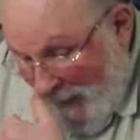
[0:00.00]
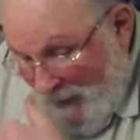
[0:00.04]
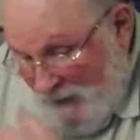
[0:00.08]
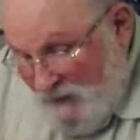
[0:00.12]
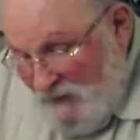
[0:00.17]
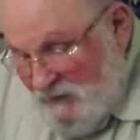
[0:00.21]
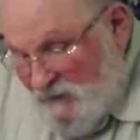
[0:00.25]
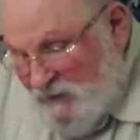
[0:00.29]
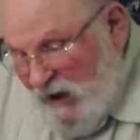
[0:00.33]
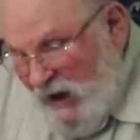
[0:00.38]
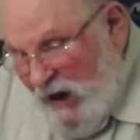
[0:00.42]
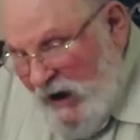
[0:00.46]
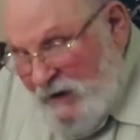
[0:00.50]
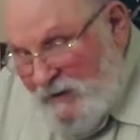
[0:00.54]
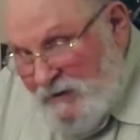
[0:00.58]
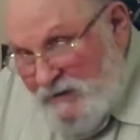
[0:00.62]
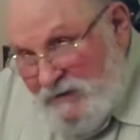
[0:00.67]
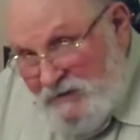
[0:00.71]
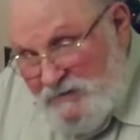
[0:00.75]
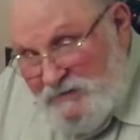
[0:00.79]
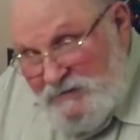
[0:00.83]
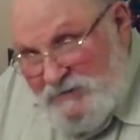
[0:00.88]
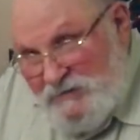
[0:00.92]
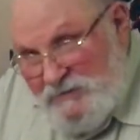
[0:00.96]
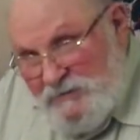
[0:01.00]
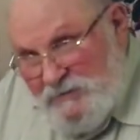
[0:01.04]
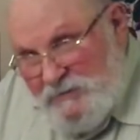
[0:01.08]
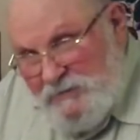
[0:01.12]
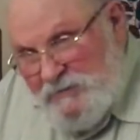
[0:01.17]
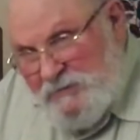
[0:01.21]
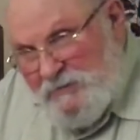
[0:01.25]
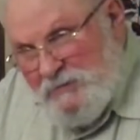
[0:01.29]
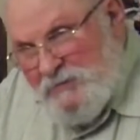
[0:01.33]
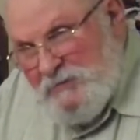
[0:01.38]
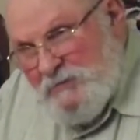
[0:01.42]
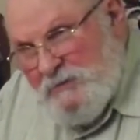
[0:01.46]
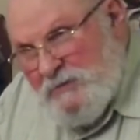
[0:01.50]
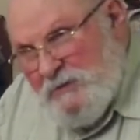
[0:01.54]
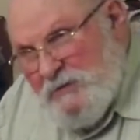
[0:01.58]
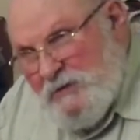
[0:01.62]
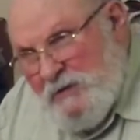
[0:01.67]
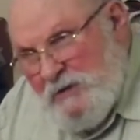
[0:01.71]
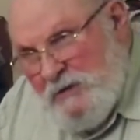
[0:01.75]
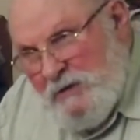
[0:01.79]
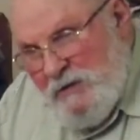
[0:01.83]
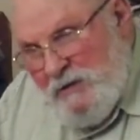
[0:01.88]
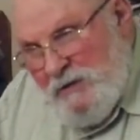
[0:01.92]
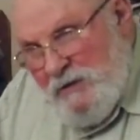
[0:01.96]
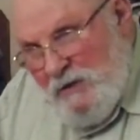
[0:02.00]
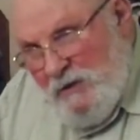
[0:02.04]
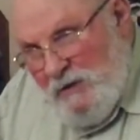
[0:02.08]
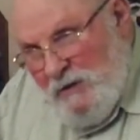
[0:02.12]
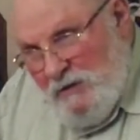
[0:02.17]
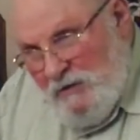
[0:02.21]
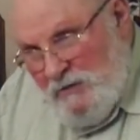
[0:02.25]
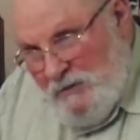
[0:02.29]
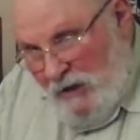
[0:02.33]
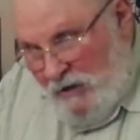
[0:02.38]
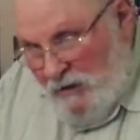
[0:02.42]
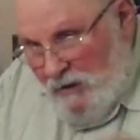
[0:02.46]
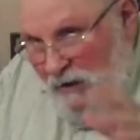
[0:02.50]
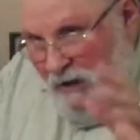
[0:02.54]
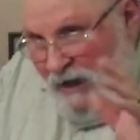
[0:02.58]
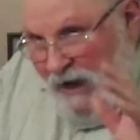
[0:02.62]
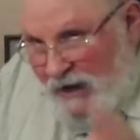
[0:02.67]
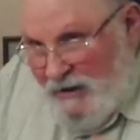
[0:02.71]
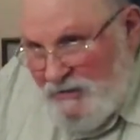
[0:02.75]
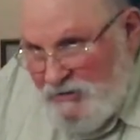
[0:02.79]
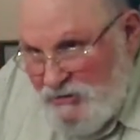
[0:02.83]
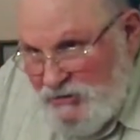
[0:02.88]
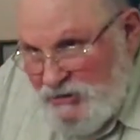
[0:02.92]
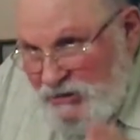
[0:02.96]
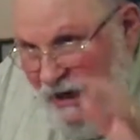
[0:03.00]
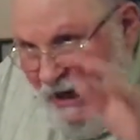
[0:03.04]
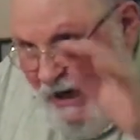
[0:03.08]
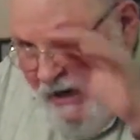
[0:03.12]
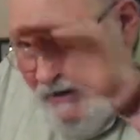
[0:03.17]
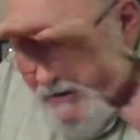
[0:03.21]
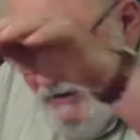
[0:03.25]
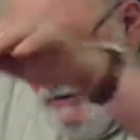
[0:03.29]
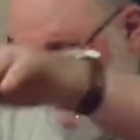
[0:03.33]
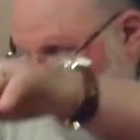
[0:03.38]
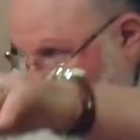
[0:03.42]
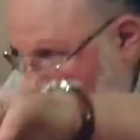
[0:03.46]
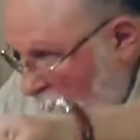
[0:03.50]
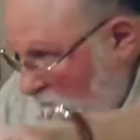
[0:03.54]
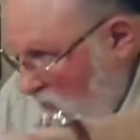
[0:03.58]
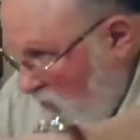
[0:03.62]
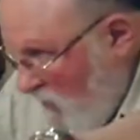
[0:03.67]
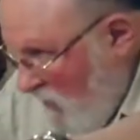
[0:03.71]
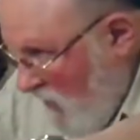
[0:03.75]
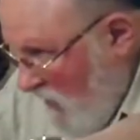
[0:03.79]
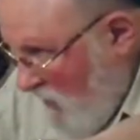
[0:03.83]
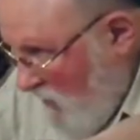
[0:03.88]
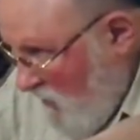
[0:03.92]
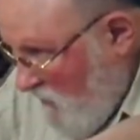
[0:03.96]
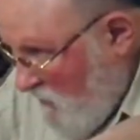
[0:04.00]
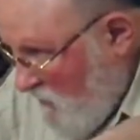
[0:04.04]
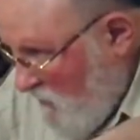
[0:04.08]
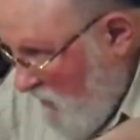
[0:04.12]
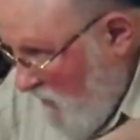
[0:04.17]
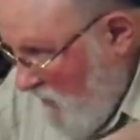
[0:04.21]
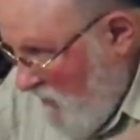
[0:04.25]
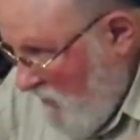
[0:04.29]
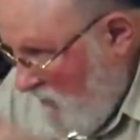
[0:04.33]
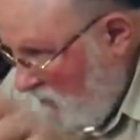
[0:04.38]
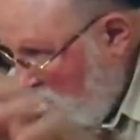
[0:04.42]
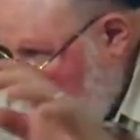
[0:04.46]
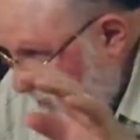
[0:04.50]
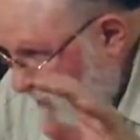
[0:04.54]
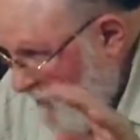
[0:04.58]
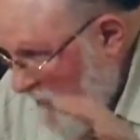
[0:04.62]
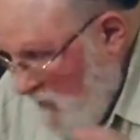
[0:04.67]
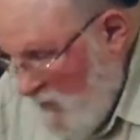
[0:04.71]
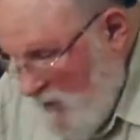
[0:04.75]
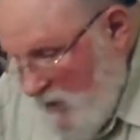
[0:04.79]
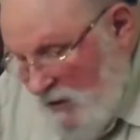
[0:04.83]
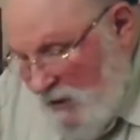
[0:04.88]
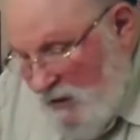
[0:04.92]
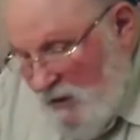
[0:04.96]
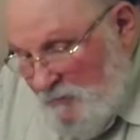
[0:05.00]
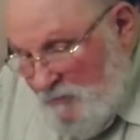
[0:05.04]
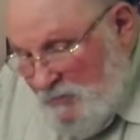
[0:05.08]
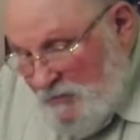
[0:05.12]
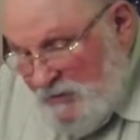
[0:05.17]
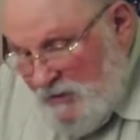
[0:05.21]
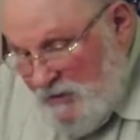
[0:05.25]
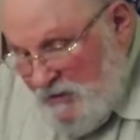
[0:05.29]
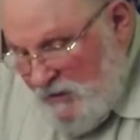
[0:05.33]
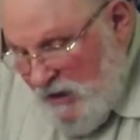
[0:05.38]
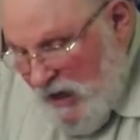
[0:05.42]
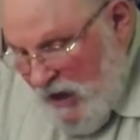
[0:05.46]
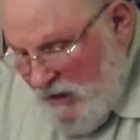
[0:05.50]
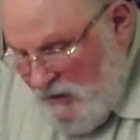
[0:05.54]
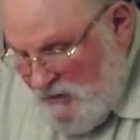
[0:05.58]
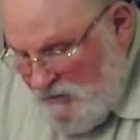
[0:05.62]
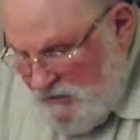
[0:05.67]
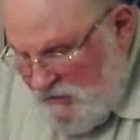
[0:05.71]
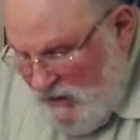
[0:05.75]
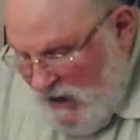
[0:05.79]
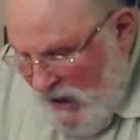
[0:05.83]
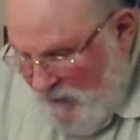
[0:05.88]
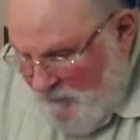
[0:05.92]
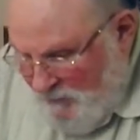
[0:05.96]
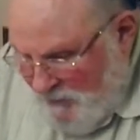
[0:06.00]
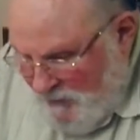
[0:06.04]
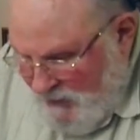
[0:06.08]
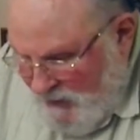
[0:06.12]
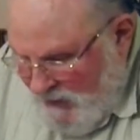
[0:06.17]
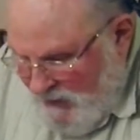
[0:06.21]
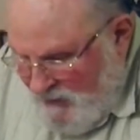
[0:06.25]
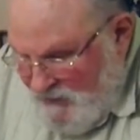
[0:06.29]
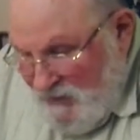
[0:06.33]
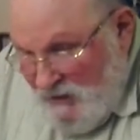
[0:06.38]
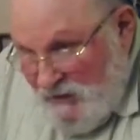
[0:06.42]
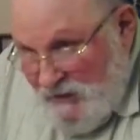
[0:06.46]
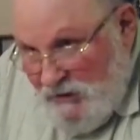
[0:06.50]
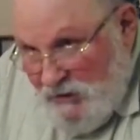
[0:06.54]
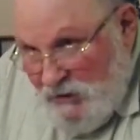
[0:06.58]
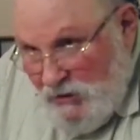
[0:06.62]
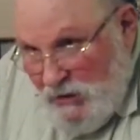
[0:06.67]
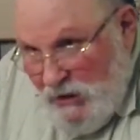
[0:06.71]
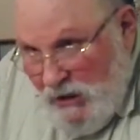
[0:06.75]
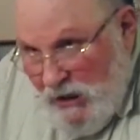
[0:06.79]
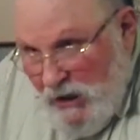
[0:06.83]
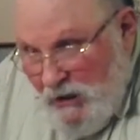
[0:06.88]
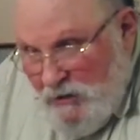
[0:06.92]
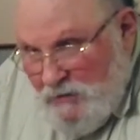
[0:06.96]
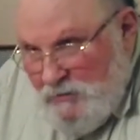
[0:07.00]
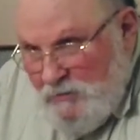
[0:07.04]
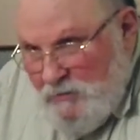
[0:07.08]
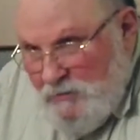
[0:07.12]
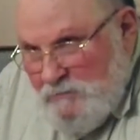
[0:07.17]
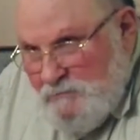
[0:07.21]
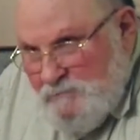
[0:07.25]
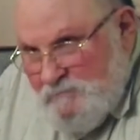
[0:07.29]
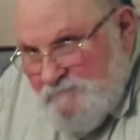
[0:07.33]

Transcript: The darkness now the light shined into the darkness, right? But the darkness comprehended it not.